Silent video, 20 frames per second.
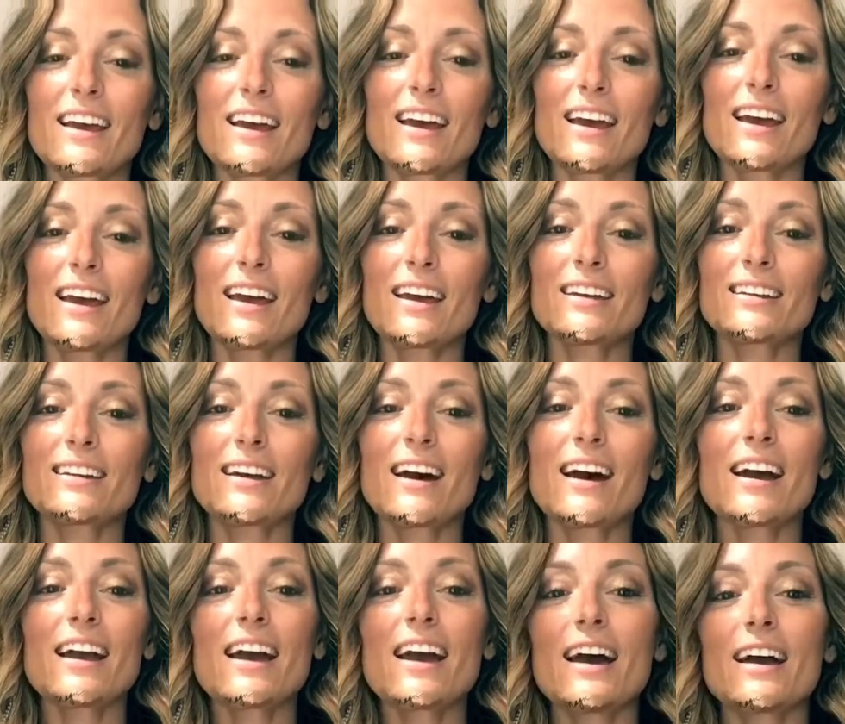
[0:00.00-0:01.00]
and
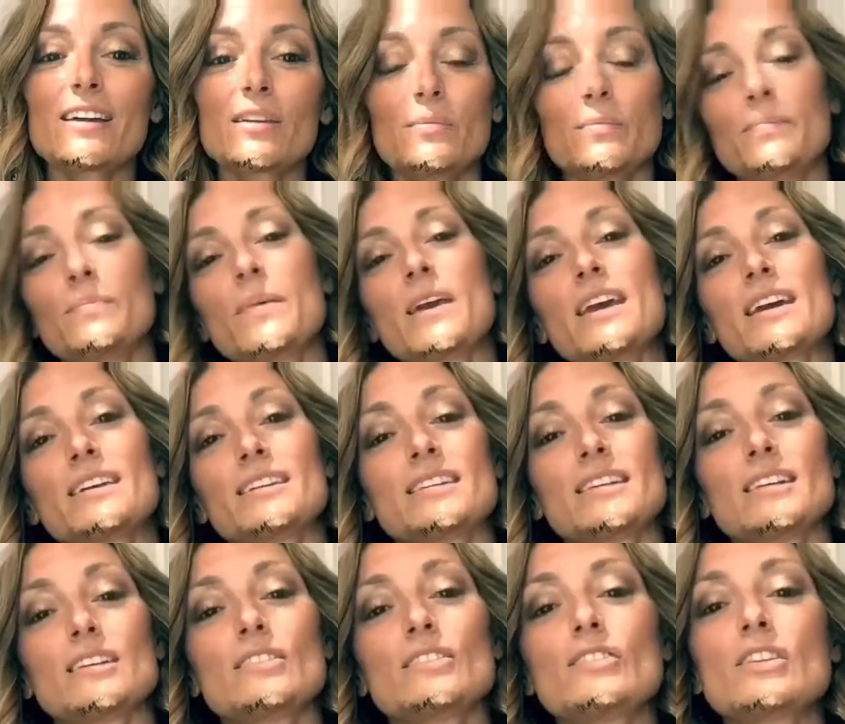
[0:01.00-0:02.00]
I had a
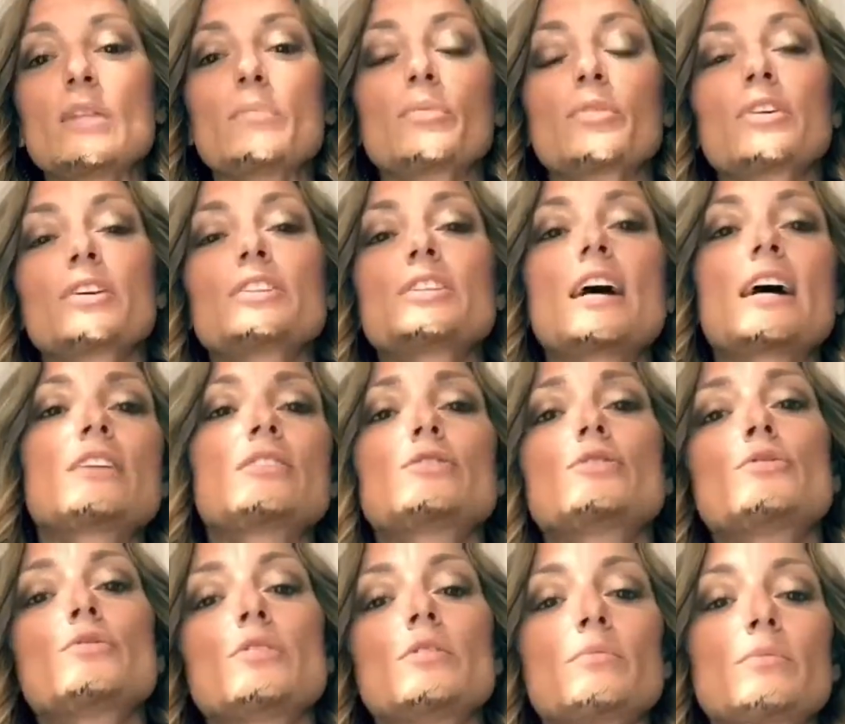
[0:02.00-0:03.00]
bandage, temporary
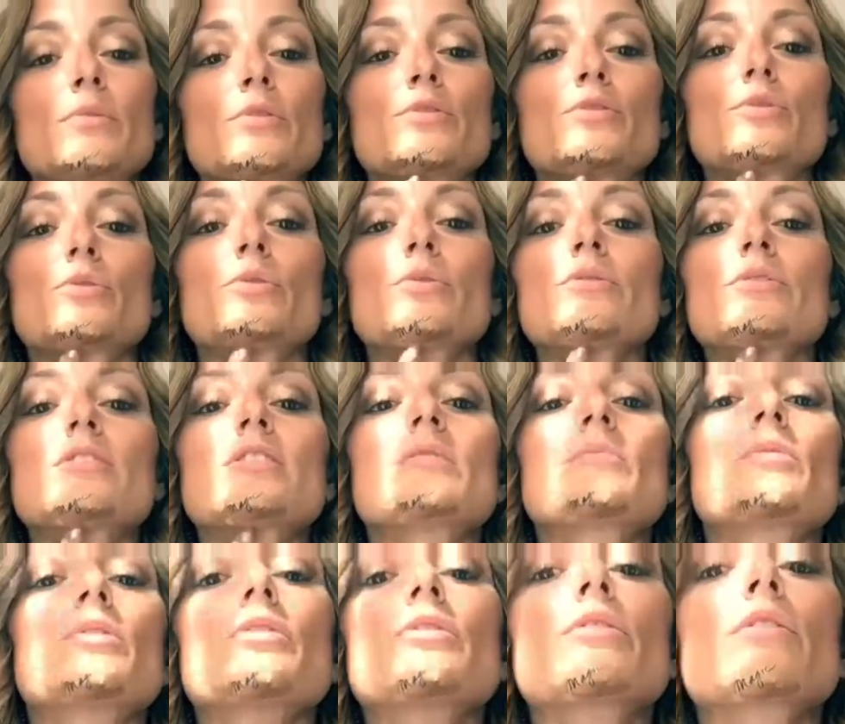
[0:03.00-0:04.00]
tattooed and bejeweled,
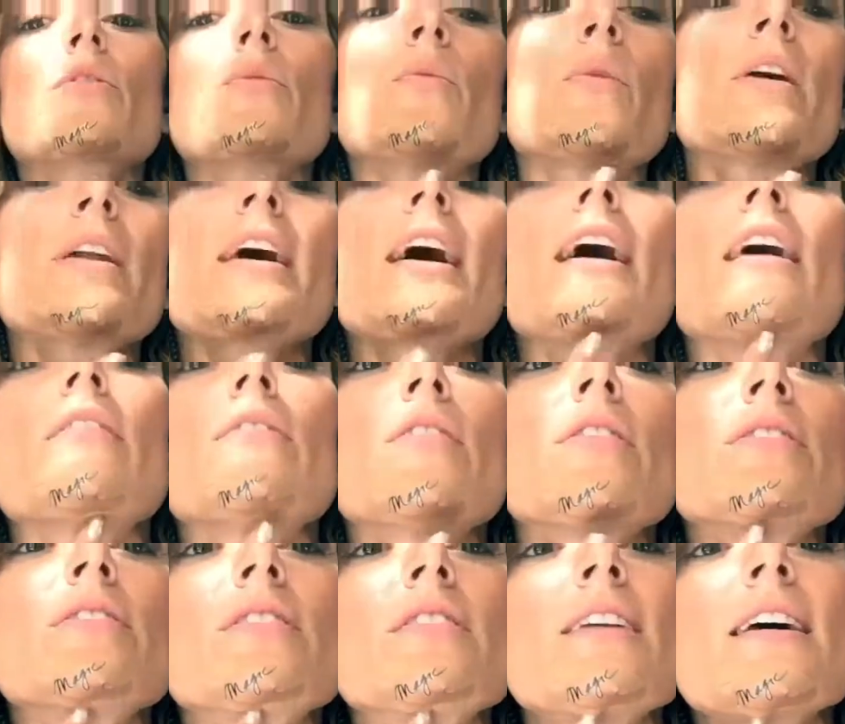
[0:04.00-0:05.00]
similar to the one I have
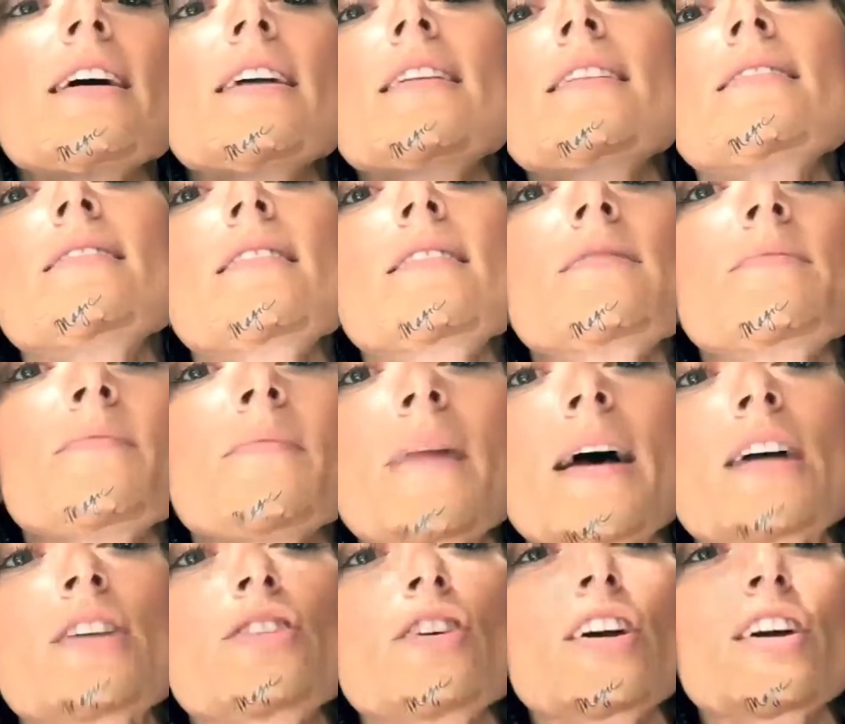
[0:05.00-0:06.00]
on today that says
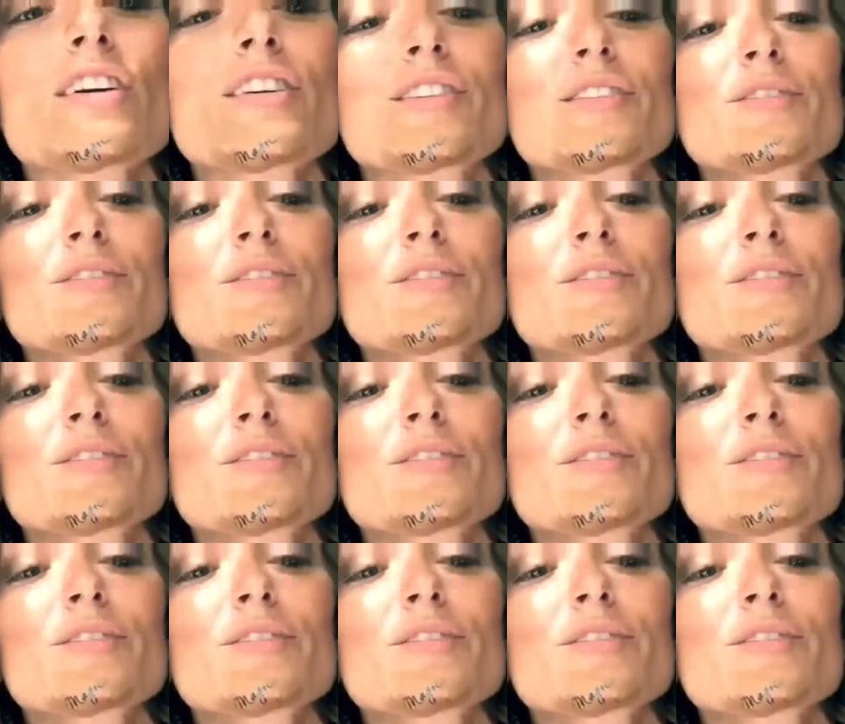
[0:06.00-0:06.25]
magic.